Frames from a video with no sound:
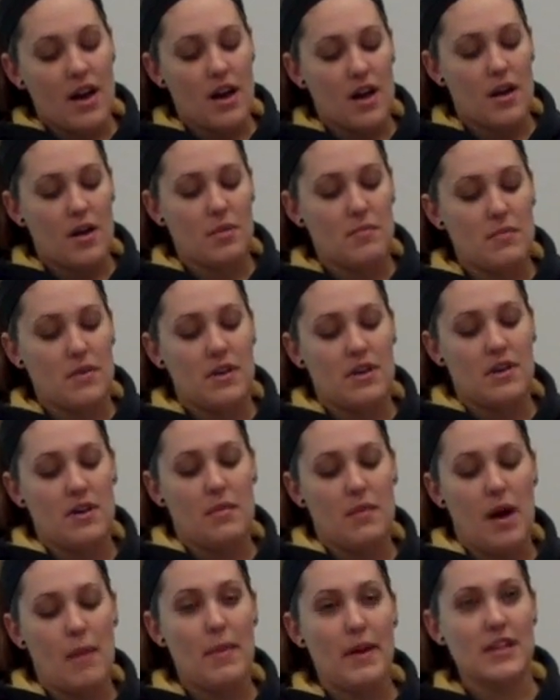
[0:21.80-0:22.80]
A
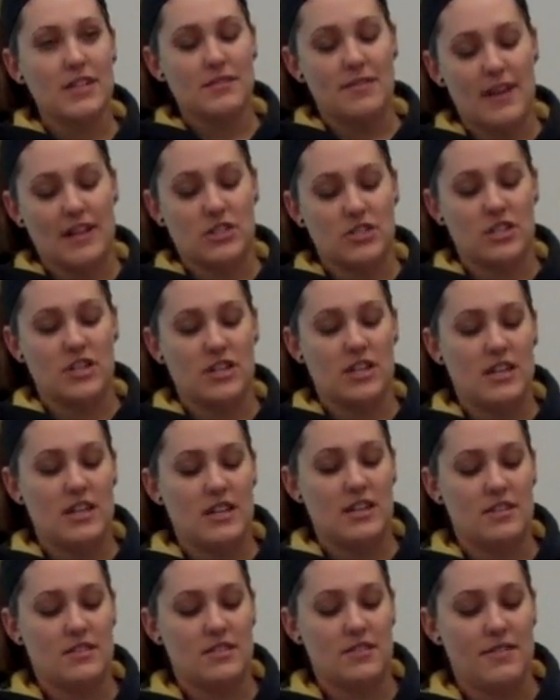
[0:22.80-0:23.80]
Bennets fracture
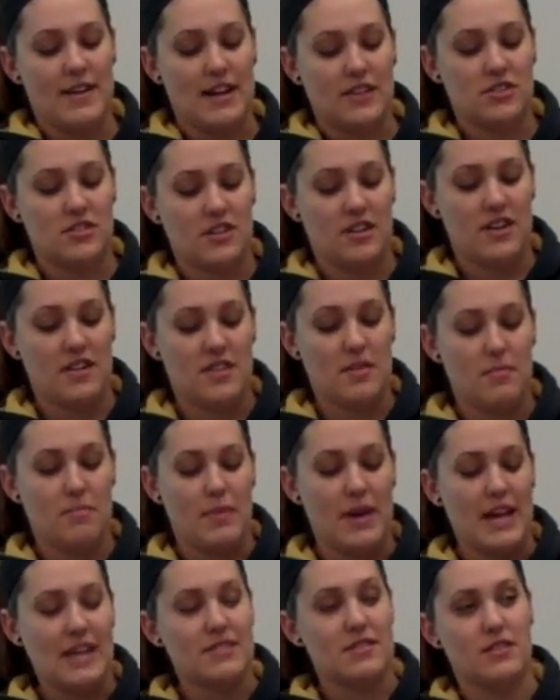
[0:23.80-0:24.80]
is the fracture at the
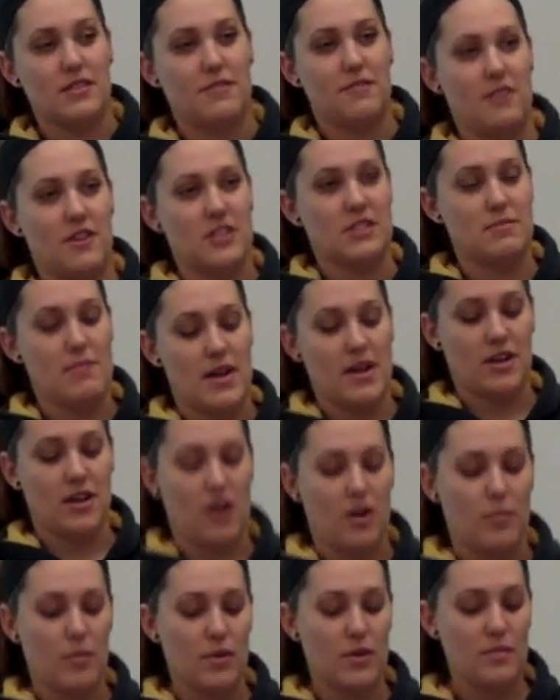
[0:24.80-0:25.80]
base of the first
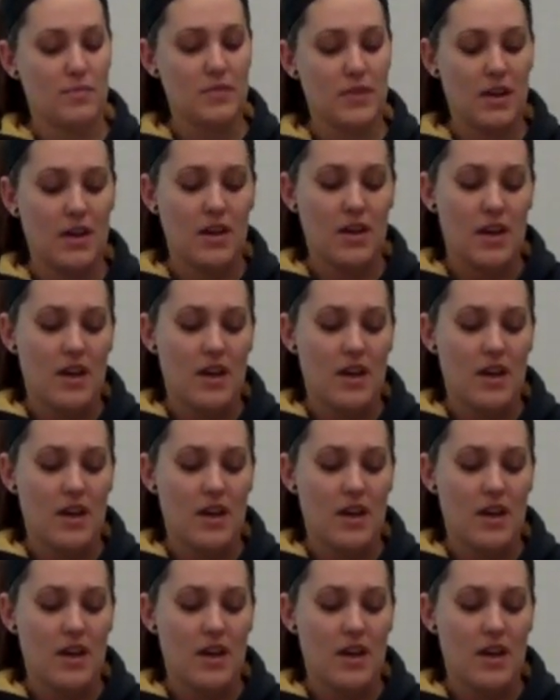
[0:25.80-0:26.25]
metacarpal,